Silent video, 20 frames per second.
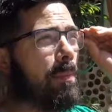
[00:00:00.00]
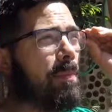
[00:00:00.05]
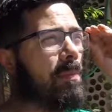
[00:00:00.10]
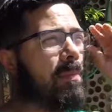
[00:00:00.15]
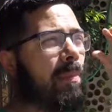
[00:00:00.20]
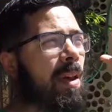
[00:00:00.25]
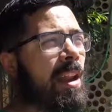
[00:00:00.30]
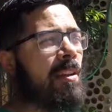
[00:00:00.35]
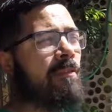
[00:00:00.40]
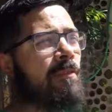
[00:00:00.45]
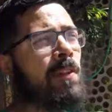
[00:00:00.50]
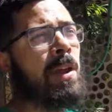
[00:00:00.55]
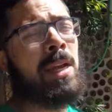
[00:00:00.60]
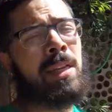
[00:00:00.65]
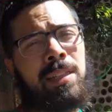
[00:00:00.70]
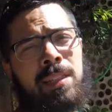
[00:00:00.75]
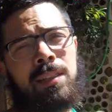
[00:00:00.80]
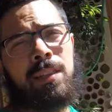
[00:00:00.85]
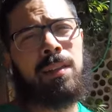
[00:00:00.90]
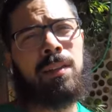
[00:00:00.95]

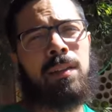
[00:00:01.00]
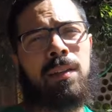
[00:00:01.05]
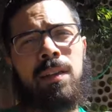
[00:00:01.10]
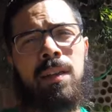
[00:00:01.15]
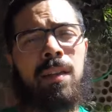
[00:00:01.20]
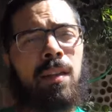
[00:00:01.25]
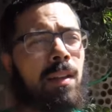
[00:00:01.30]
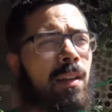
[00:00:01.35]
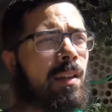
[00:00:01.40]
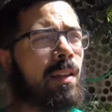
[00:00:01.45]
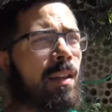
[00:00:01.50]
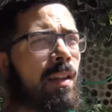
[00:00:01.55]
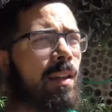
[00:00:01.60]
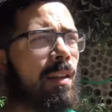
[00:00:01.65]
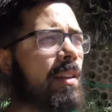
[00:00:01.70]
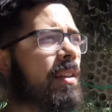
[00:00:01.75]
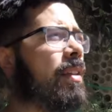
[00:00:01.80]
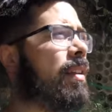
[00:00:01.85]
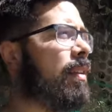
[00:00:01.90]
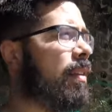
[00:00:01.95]
manifest.
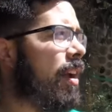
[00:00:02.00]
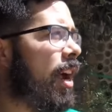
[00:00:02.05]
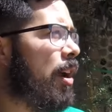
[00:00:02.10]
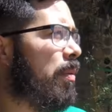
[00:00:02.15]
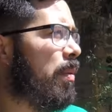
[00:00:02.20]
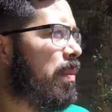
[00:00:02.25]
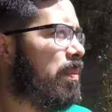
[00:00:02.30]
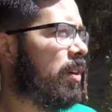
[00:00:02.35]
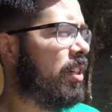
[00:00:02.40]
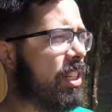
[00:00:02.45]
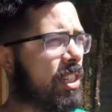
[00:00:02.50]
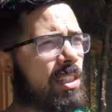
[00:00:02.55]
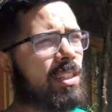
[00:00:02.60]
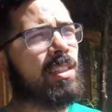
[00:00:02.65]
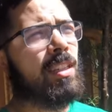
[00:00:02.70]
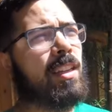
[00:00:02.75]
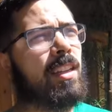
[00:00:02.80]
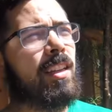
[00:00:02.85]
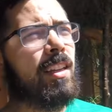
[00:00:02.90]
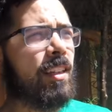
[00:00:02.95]
I remember just
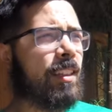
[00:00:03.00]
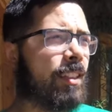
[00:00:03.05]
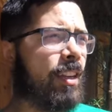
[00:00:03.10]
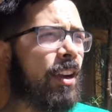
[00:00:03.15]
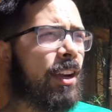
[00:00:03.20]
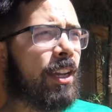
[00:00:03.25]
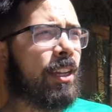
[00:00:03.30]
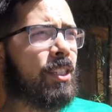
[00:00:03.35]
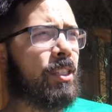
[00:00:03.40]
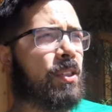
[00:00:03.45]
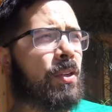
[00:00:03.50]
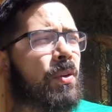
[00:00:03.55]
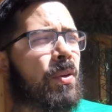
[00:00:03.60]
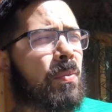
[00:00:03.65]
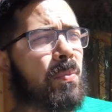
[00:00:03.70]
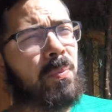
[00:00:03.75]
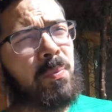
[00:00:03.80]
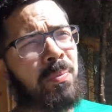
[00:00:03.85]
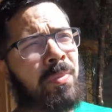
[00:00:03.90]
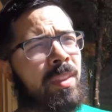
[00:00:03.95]
talking
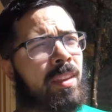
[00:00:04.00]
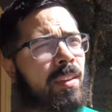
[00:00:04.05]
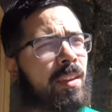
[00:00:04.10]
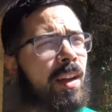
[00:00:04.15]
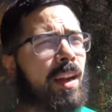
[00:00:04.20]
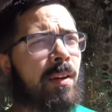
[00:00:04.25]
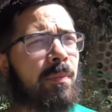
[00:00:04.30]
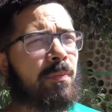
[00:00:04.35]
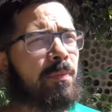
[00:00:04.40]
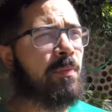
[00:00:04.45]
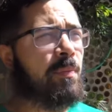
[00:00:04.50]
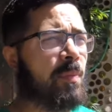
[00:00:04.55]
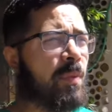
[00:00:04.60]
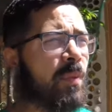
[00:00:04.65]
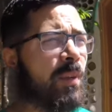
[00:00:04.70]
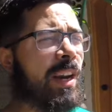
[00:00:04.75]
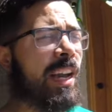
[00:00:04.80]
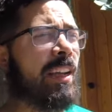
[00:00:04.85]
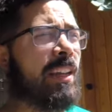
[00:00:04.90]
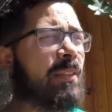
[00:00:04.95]
to
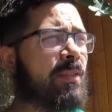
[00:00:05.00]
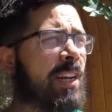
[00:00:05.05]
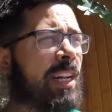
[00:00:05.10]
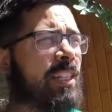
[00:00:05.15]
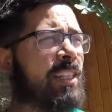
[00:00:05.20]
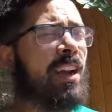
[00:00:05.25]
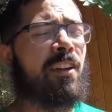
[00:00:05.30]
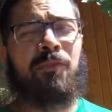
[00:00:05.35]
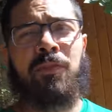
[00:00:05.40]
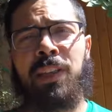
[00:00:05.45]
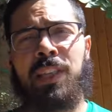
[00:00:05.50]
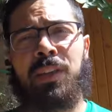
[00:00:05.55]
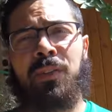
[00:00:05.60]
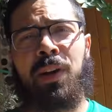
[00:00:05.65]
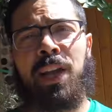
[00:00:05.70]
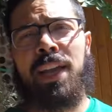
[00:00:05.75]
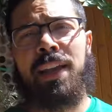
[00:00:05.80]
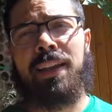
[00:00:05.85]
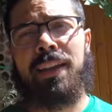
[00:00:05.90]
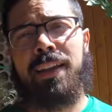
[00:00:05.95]
when I taught fifth
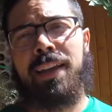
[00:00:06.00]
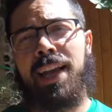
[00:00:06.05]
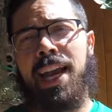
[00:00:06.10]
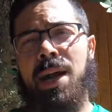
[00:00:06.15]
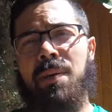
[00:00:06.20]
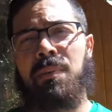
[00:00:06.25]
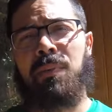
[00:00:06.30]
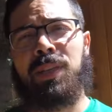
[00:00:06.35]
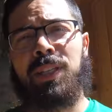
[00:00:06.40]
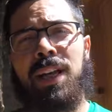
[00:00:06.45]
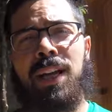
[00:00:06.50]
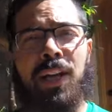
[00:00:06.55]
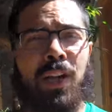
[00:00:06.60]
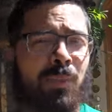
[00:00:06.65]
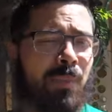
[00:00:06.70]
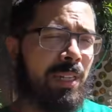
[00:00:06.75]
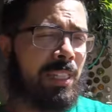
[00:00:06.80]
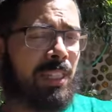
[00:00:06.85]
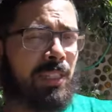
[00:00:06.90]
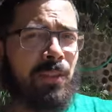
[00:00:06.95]
grade. I remember talking to
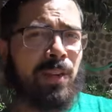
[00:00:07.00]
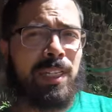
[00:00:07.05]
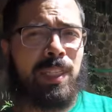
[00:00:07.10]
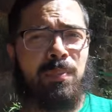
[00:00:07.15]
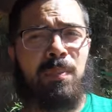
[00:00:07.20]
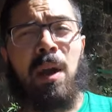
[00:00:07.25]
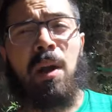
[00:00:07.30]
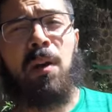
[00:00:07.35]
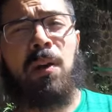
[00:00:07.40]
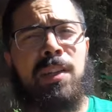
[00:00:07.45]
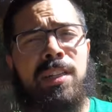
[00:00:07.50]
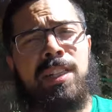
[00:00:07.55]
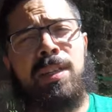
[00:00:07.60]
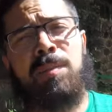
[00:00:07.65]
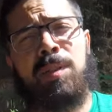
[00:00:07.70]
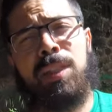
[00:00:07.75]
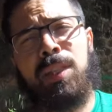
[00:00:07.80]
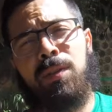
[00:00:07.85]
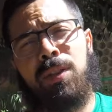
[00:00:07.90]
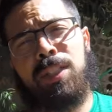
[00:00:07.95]
my students about Earthships,
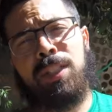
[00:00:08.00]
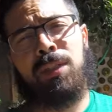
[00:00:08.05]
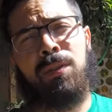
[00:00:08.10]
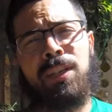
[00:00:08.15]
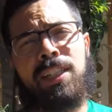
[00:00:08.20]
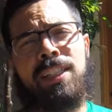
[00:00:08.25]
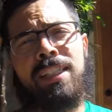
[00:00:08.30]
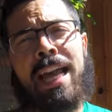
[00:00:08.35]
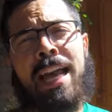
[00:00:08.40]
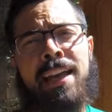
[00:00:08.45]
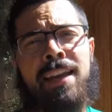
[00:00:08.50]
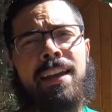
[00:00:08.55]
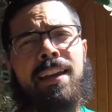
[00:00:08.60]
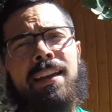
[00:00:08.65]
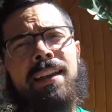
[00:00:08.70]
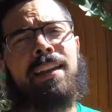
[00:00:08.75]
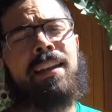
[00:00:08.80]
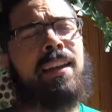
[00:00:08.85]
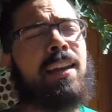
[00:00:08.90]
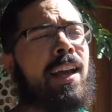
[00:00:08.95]
and they were so excited.
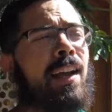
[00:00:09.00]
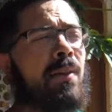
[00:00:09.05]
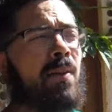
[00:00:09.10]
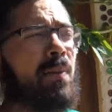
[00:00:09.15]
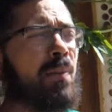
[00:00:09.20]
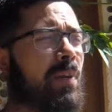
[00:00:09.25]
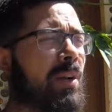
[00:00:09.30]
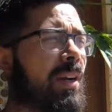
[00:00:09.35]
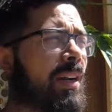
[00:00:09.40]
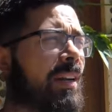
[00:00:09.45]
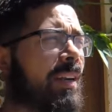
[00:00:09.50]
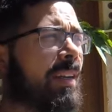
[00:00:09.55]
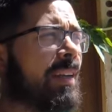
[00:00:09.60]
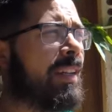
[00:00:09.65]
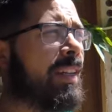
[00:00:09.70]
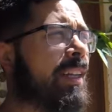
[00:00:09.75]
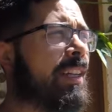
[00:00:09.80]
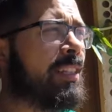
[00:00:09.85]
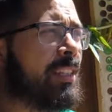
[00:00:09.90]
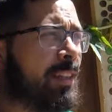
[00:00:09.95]
I remember a
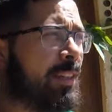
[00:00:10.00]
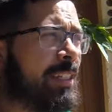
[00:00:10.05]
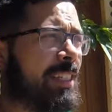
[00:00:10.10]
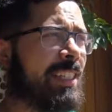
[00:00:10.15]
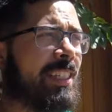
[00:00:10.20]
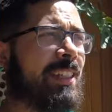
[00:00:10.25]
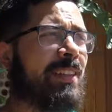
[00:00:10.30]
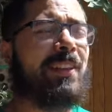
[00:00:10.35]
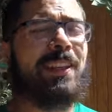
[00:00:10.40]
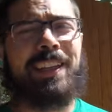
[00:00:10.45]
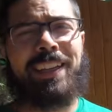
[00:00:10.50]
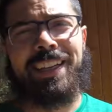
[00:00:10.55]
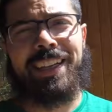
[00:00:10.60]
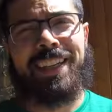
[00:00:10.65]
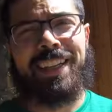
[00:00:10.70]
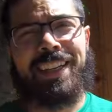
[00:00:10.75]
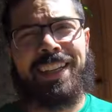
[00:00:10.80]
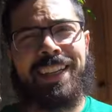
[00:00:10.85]
certain student